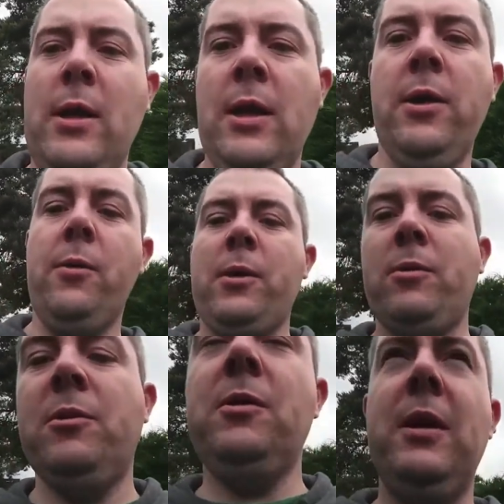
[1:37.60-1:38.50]
Hello,
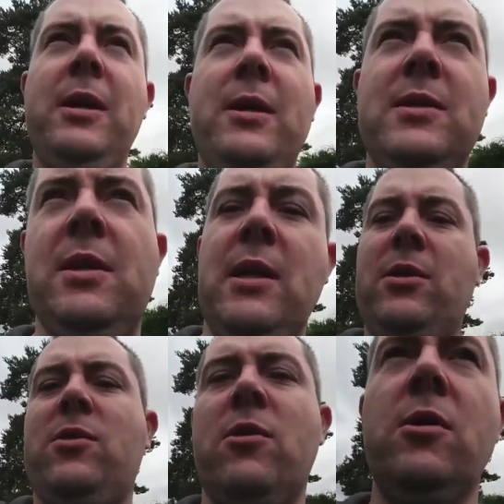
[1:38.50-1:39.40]
welcome to the
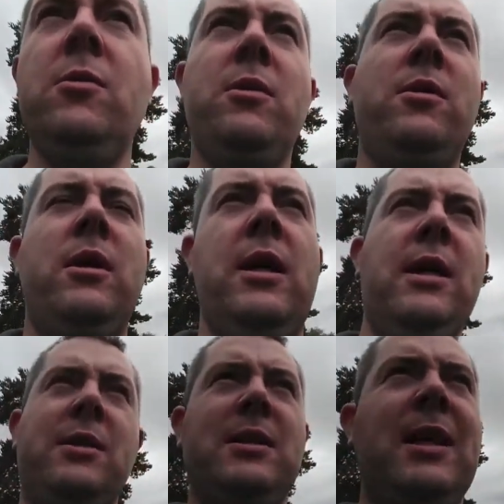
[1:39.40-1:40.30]
Sunday Stroll,
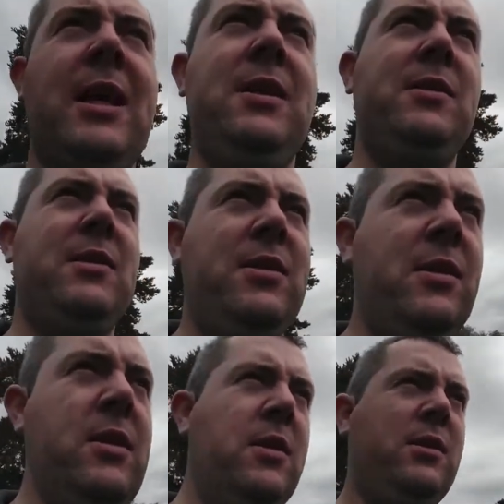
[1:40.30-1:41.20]
and today's
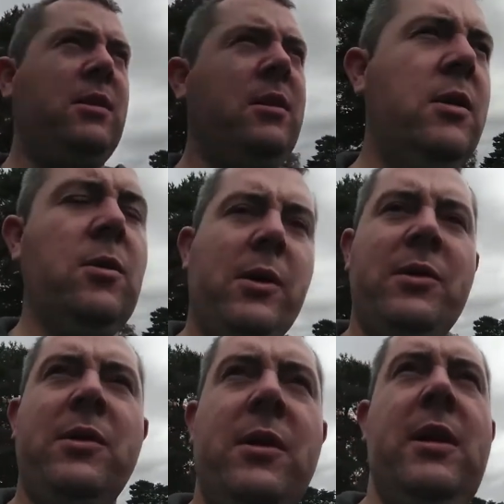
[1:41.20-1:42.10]

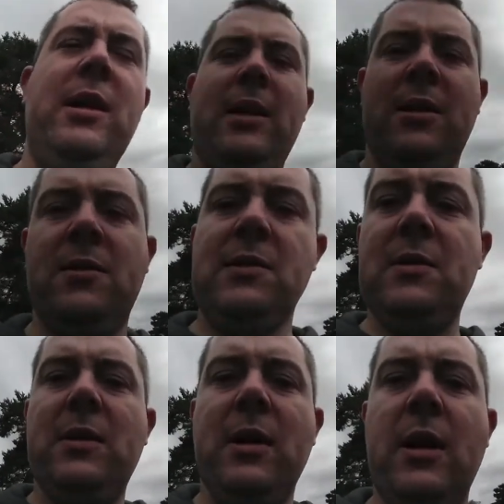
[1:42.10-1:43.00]
question is,
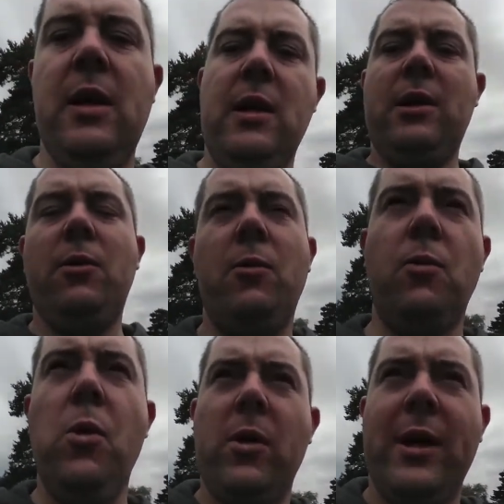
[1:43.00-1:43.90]

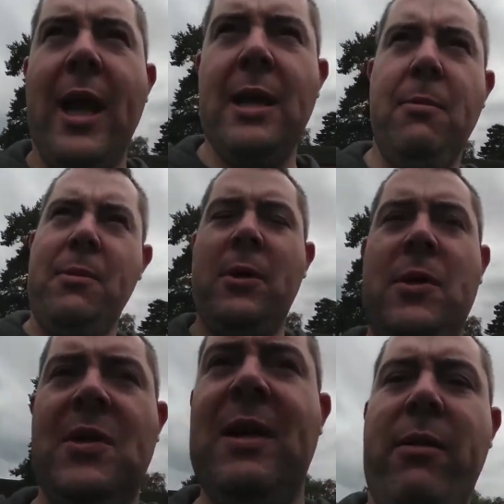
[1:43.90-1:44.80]
what game
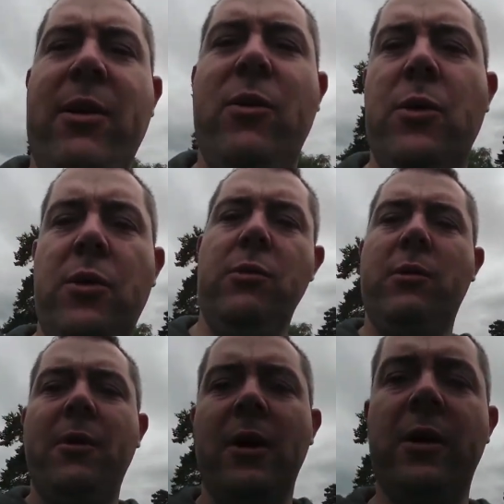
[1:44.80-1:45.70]
series would you
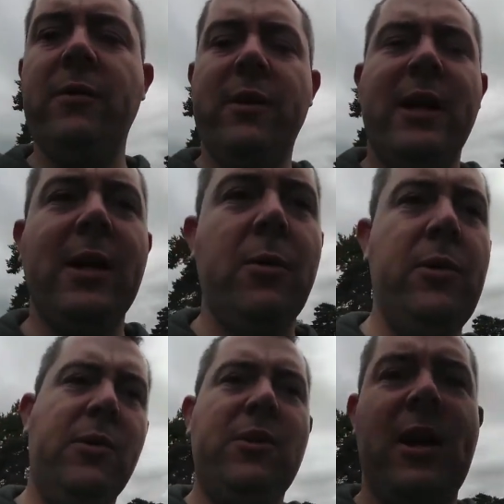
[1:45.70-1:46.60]
revive and how
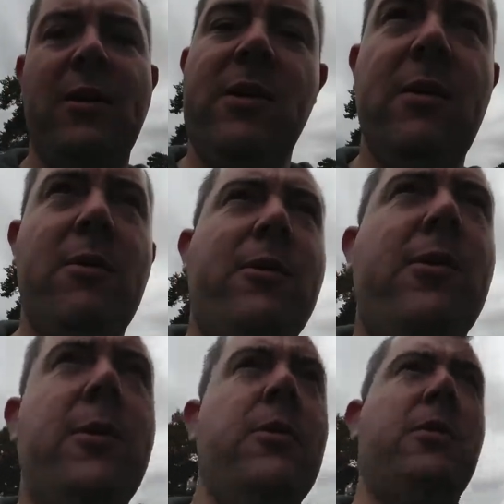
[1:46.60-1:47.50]
would you change it
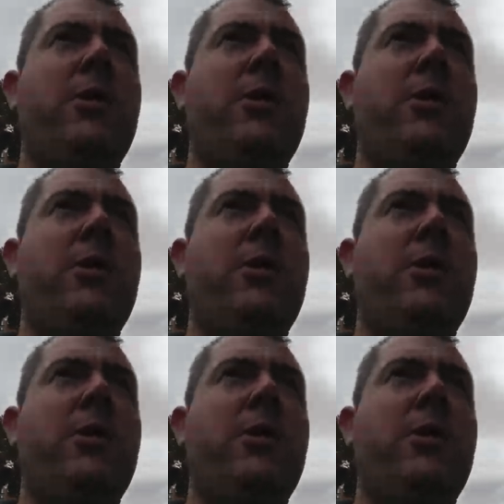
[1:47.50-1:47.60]
for